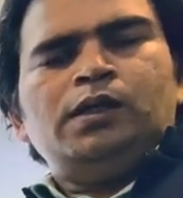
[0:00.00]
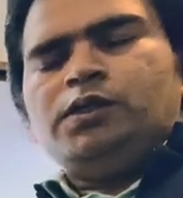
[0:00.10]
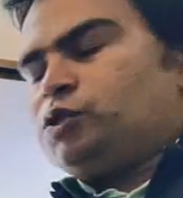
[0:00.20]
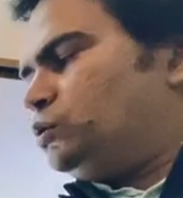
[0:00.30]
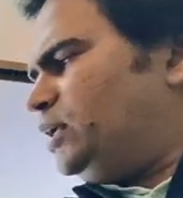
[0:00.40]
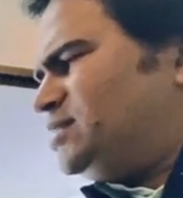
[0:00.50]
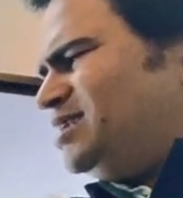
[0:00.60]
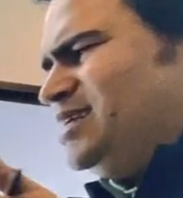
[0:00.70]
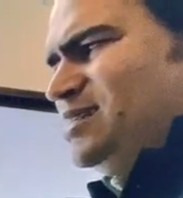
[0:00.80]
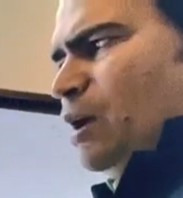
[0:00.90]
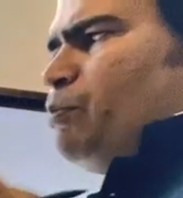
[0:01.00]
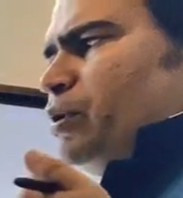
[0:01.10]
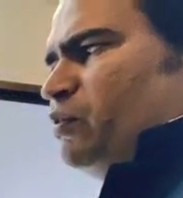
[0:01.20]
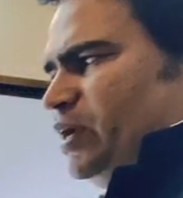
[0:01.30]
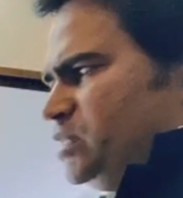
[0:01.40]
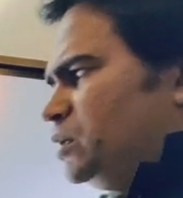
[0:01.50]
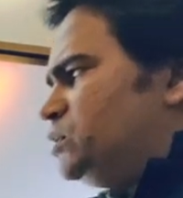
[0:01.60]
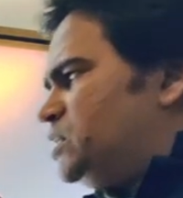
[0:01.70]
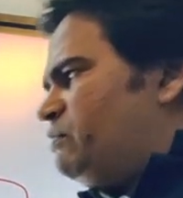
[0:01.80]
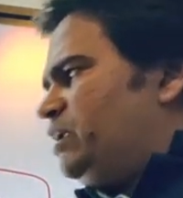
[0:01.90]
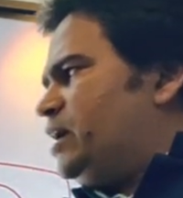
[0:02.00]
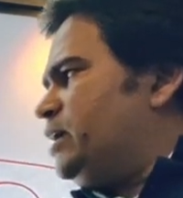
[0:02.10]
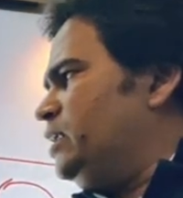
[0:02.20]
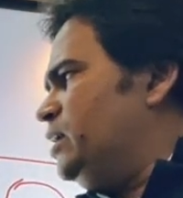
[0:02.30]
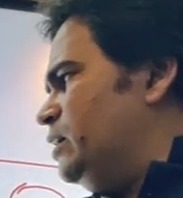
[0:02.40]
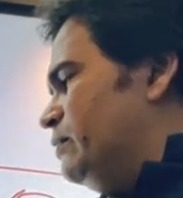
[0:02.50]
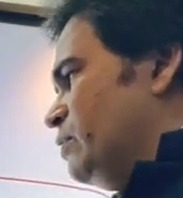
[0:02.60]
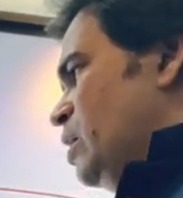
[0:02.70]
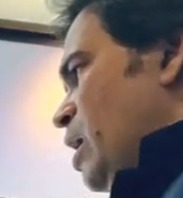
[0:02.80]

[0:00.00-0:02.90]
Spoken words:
So that's an example of exclusive and I can give.